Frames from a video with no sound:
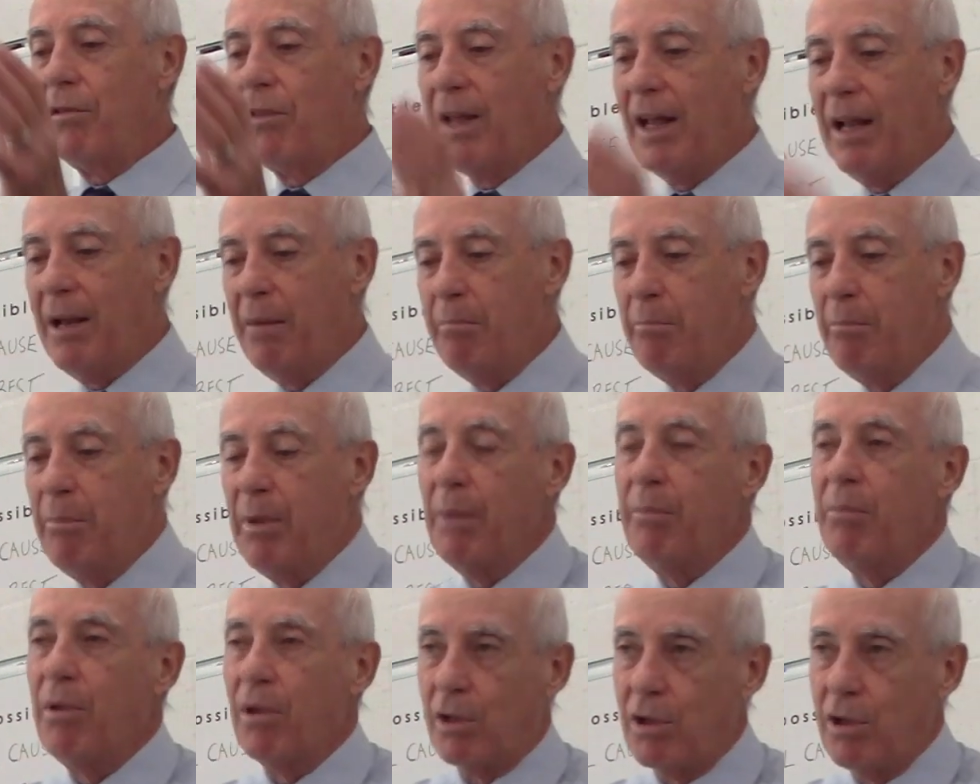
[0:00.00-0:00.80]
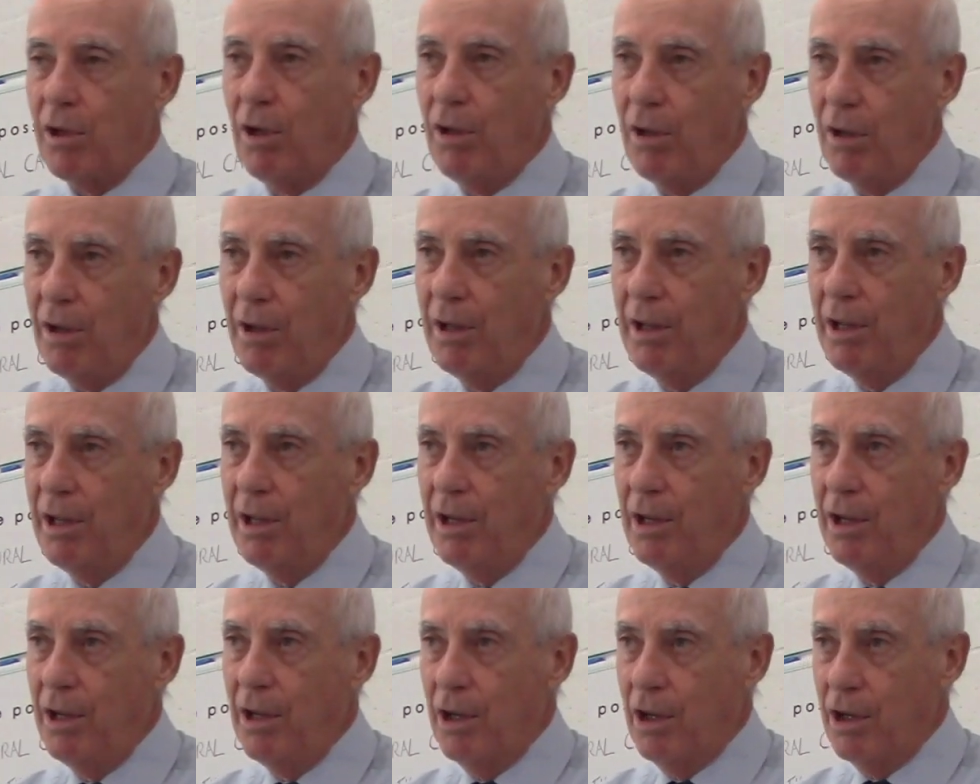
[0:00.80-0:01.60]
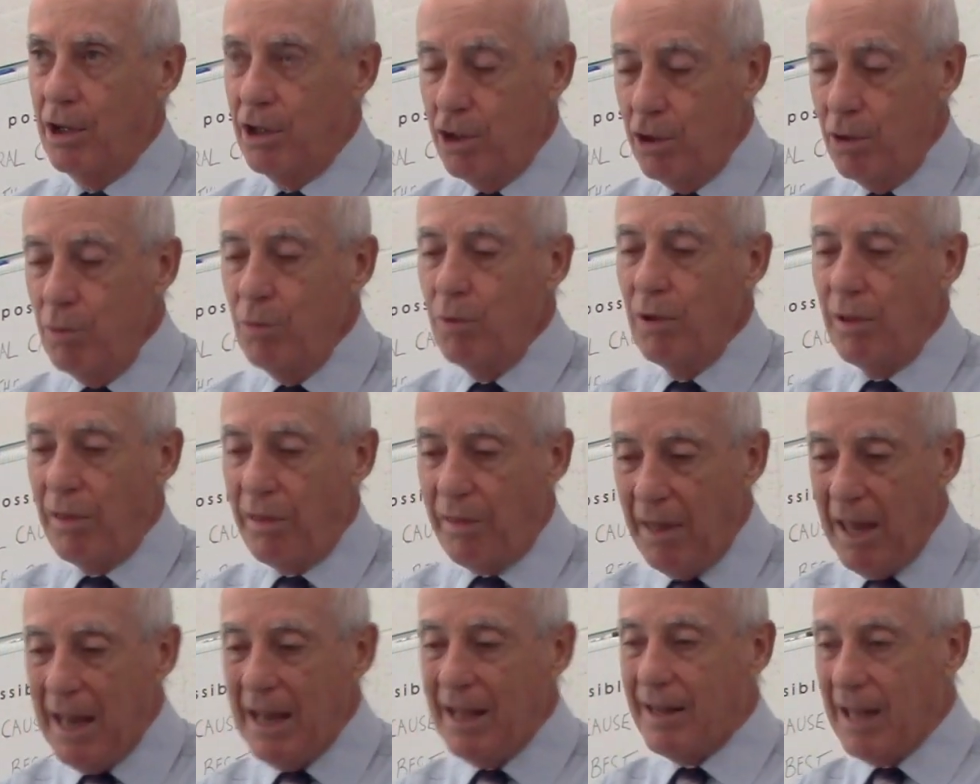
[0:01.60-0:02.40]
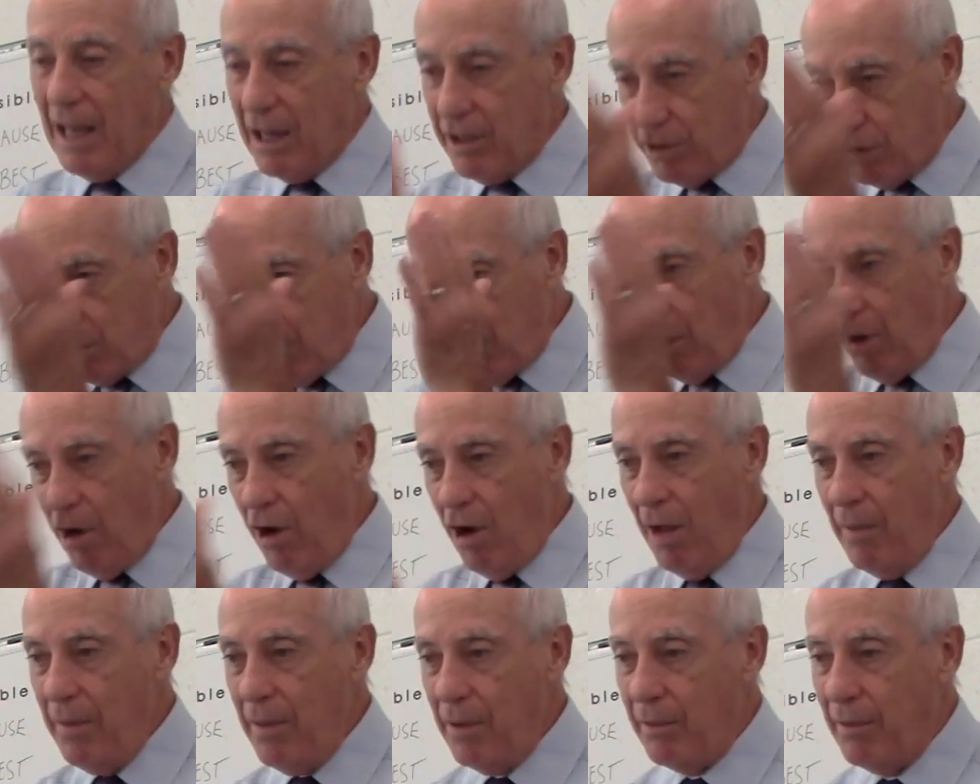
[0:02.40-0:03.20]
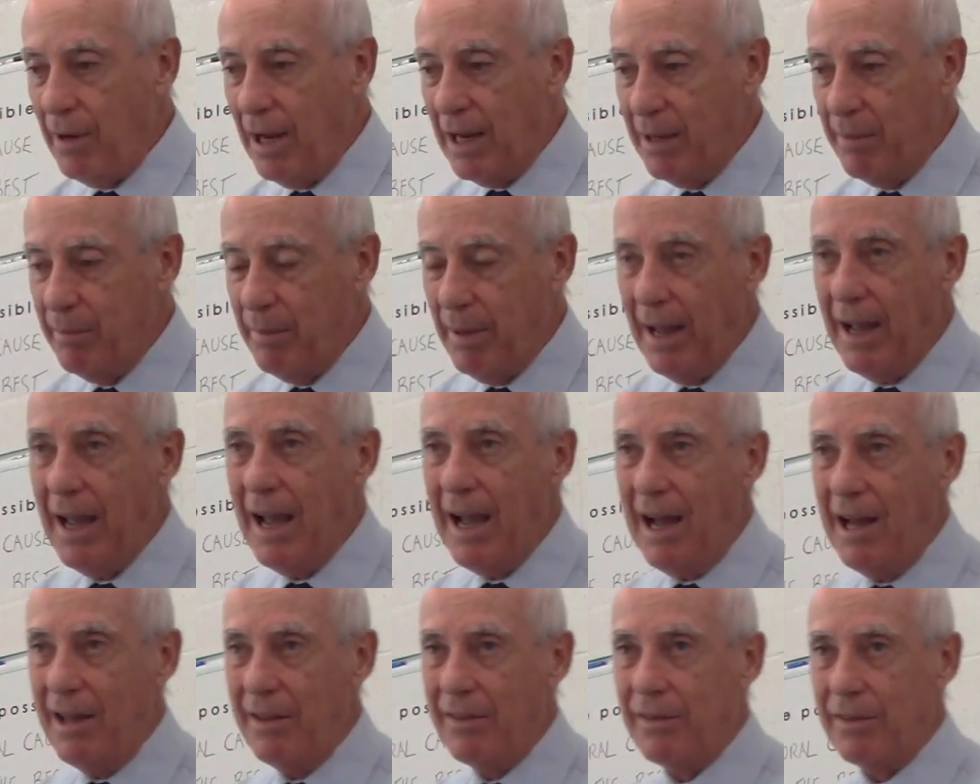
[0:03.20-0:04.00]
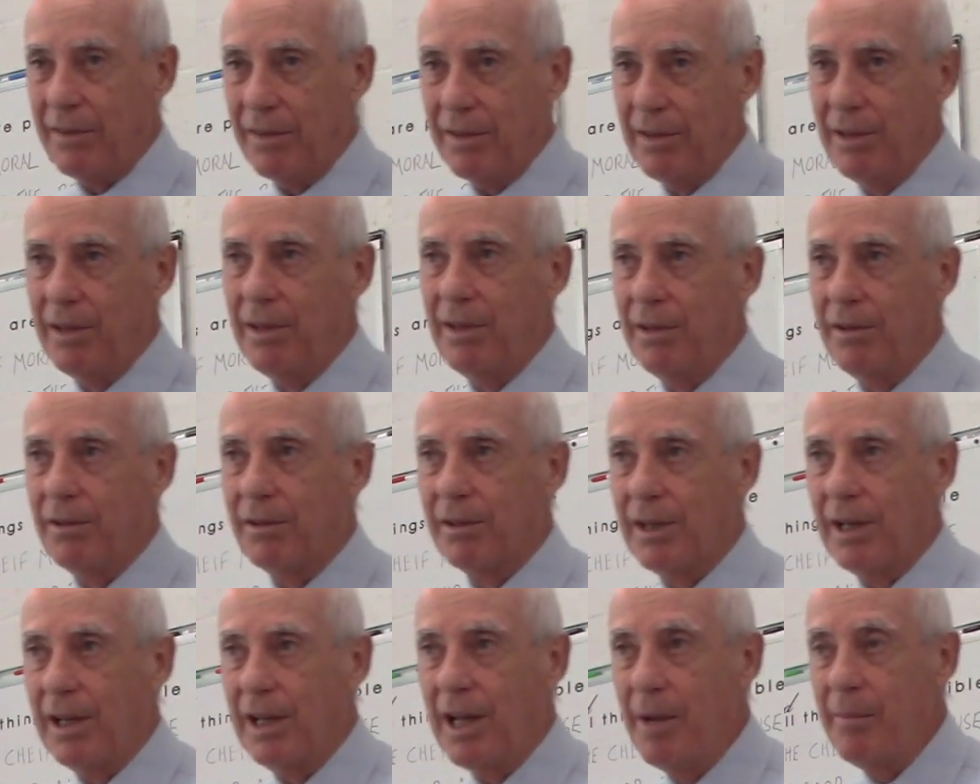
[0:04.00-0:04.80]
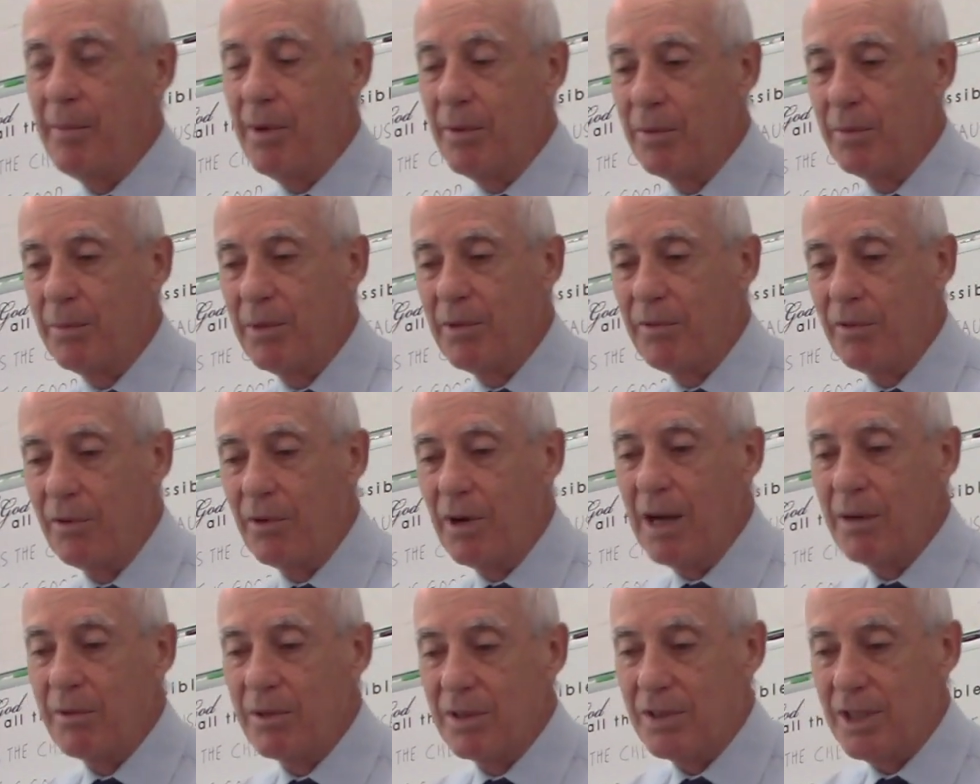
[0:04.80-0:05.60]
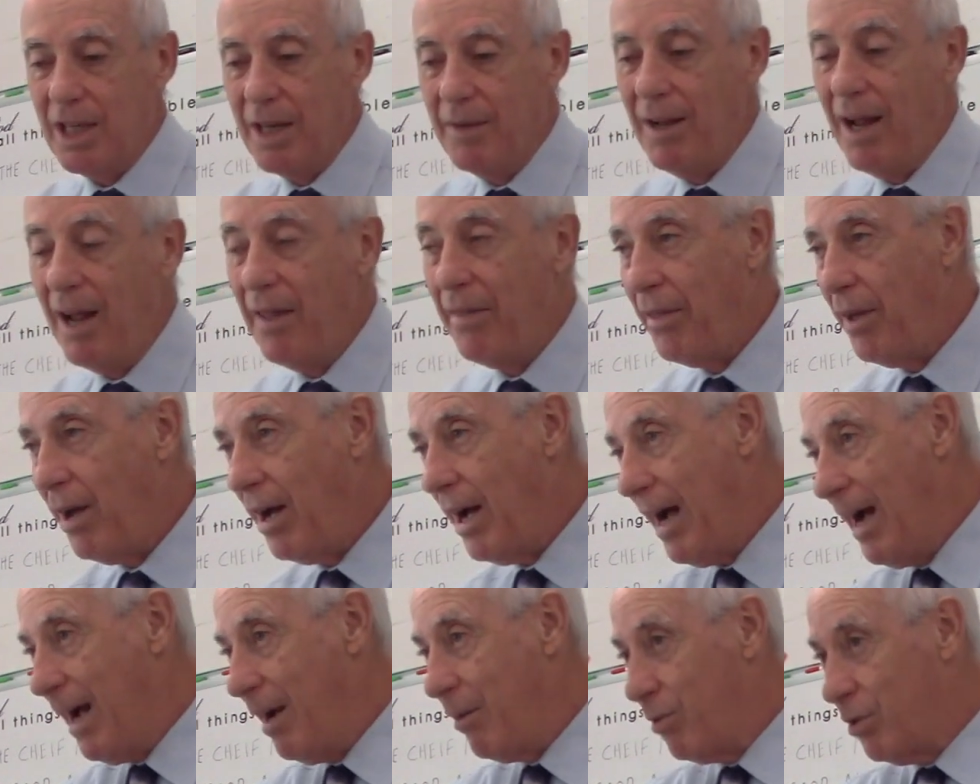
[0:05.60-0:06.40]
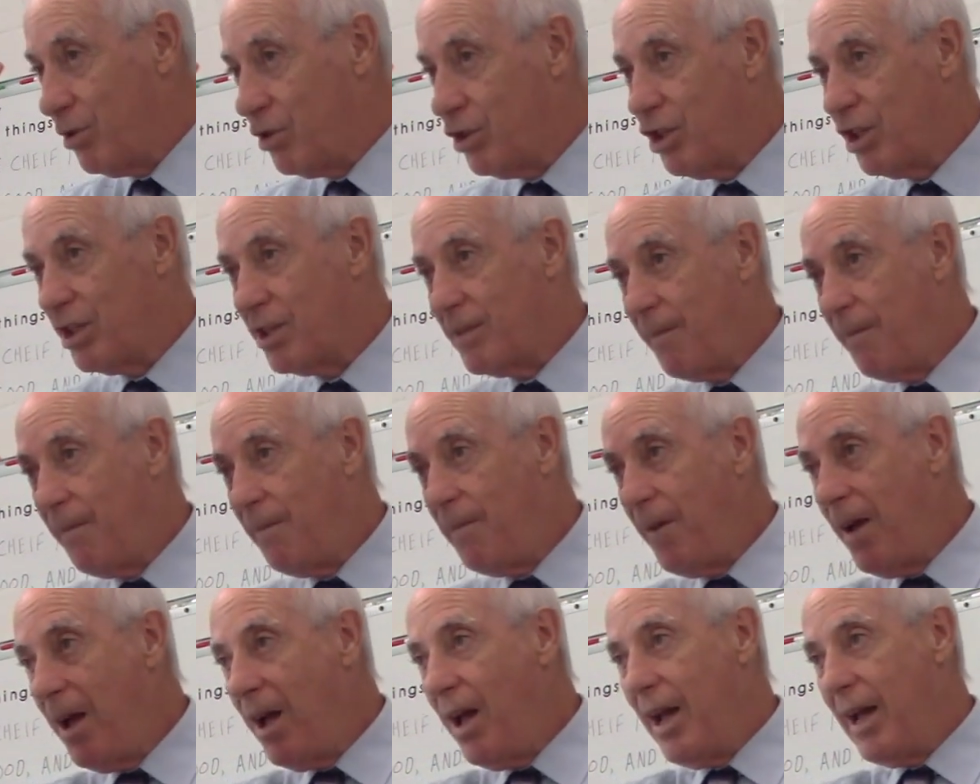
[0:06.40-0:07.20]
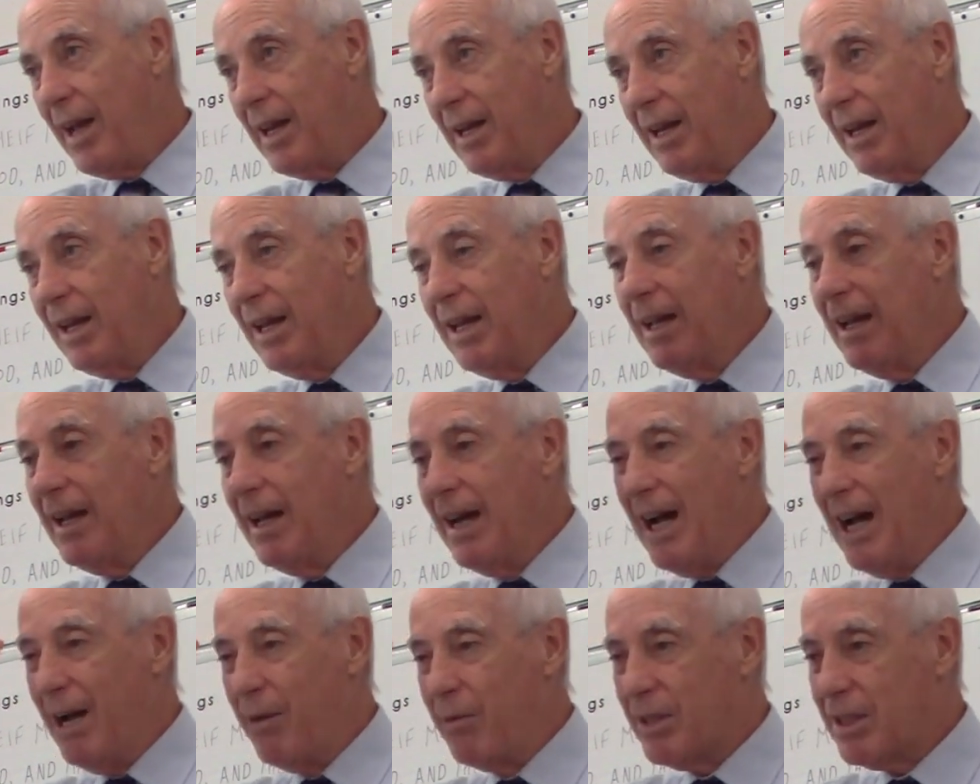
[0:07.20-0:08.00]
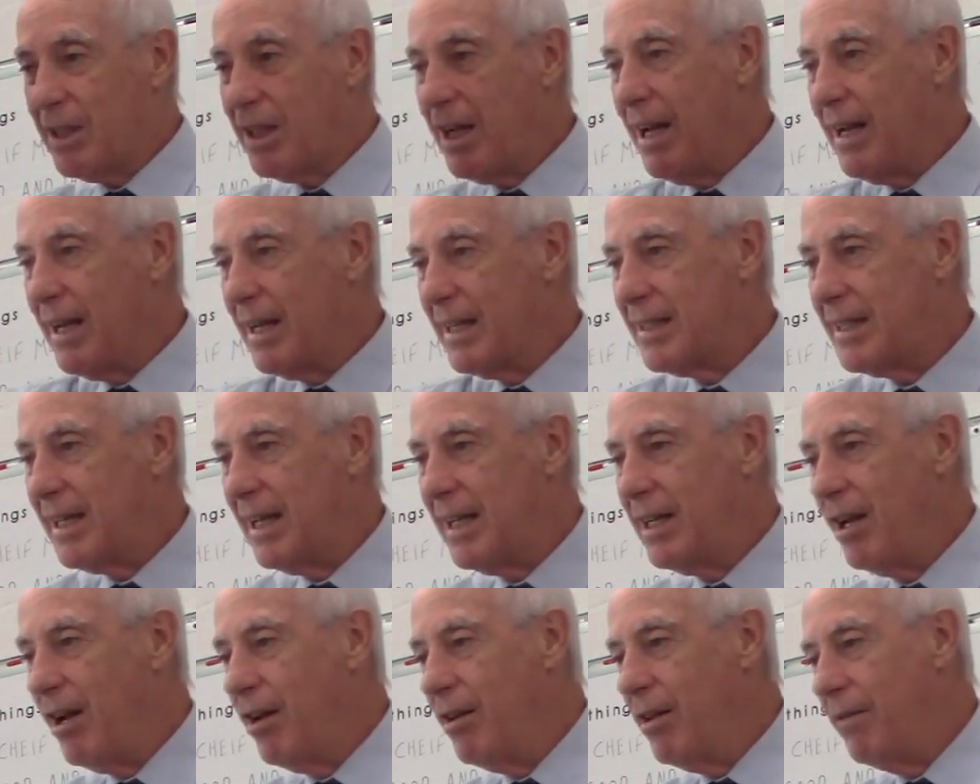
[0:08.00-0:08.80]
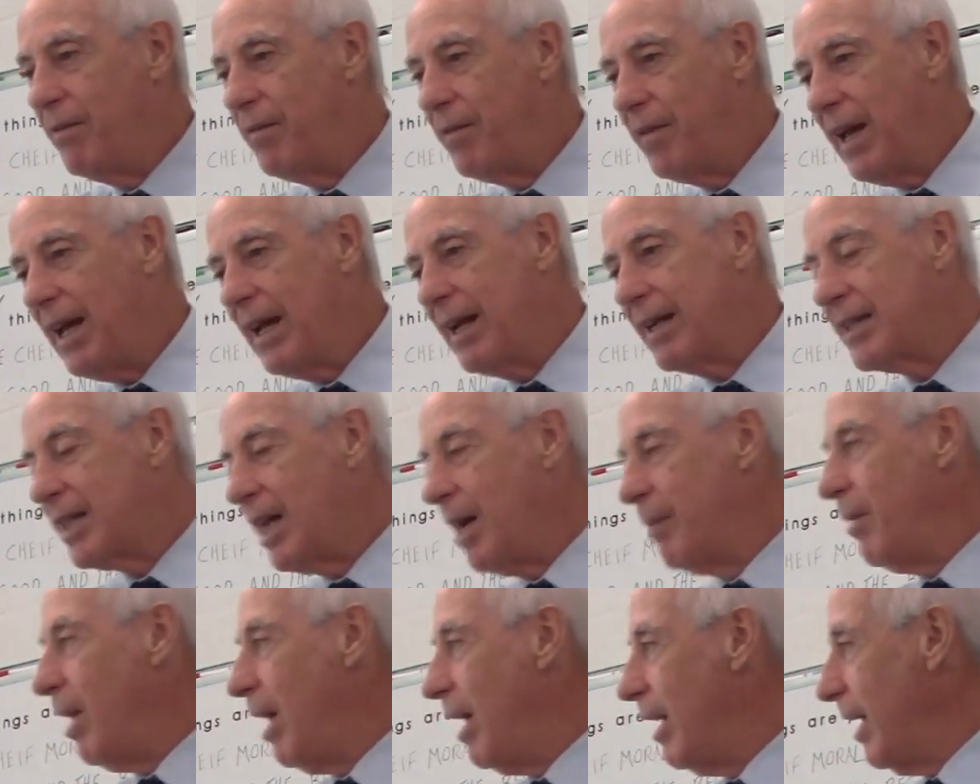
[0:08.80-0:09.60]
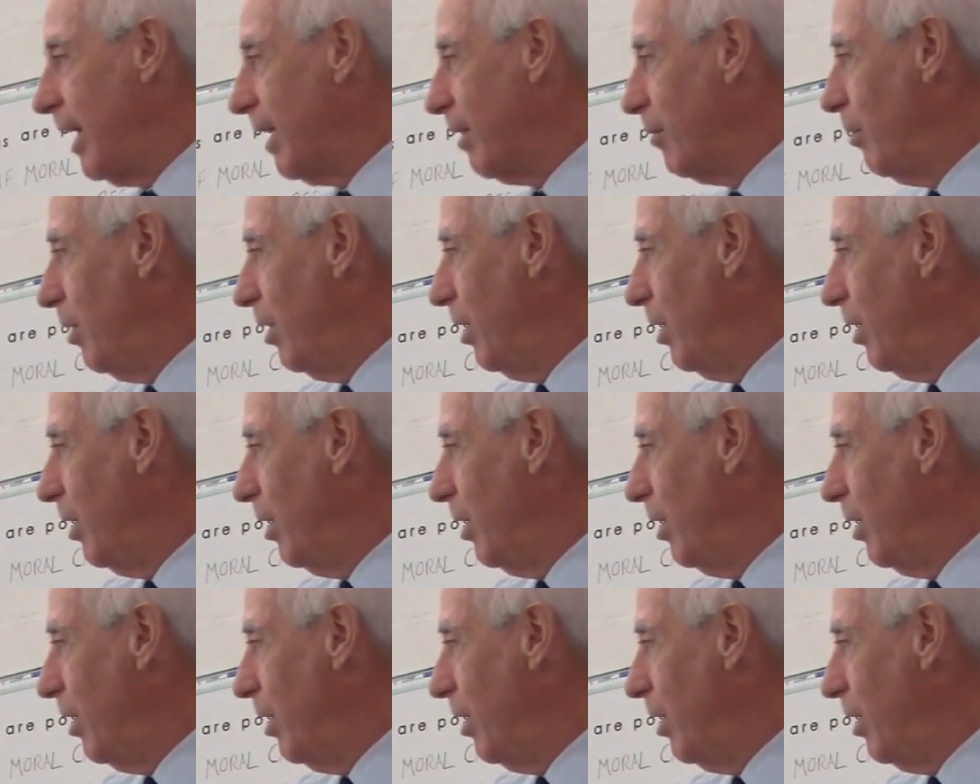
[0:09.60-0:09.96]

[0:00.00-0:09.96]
than biblical. You will think that you're on the right path. Okay, I remember before I was saved, I thought I was just fine. I was kind of sitting on the fence. I'm not like one